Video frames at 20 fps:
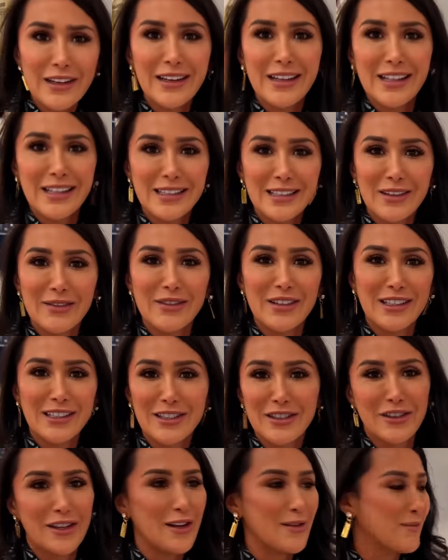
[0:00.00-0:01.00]
You
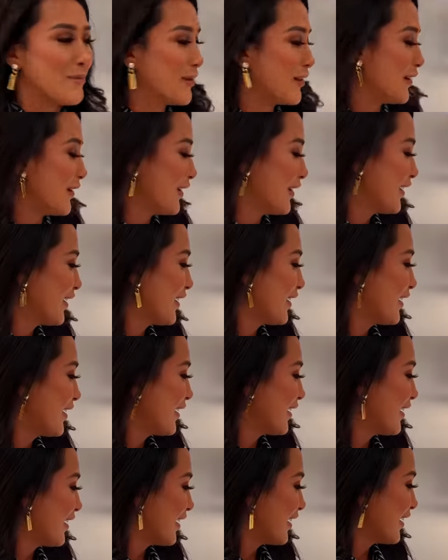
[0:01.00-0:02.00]
never trip. need to buy
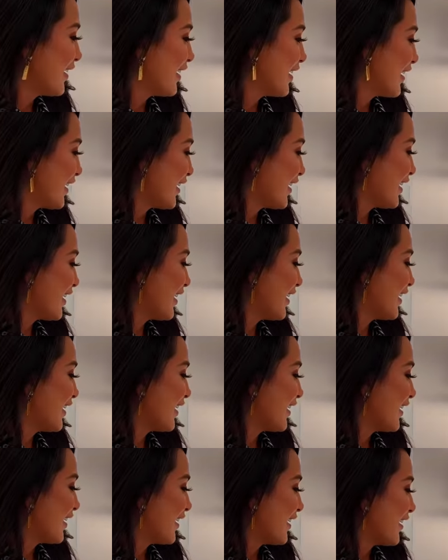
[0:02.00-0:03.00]
more than one pair of
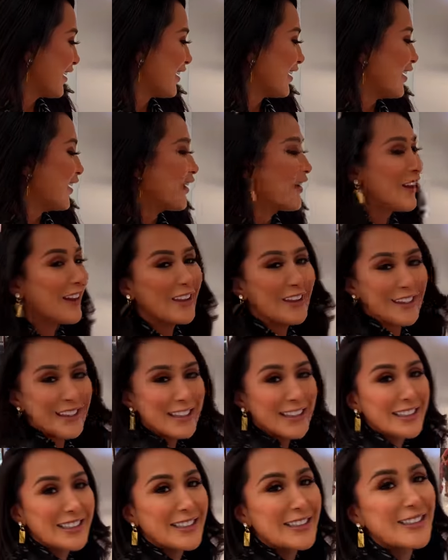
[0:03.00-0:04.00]
shoes, like even okay, as your
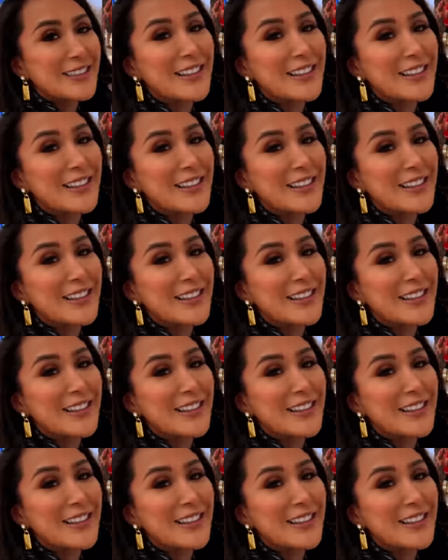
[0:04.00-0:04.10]
feet these grow.